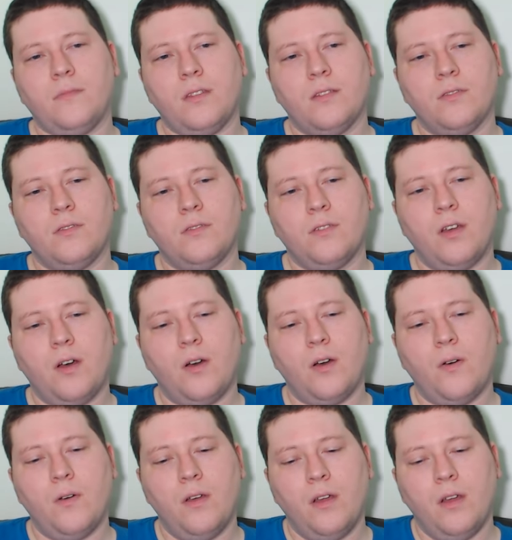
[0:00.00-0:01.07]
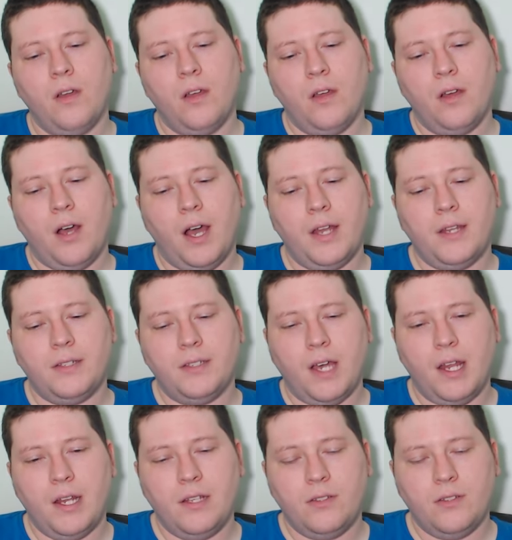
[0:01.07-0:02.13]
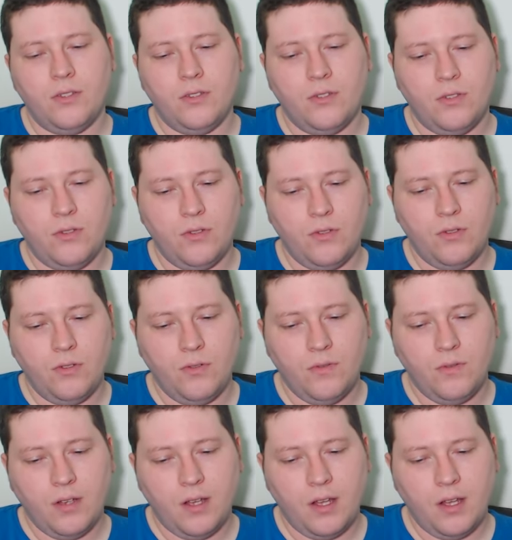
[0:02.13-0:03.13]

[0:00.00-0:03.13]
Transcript: So I decided to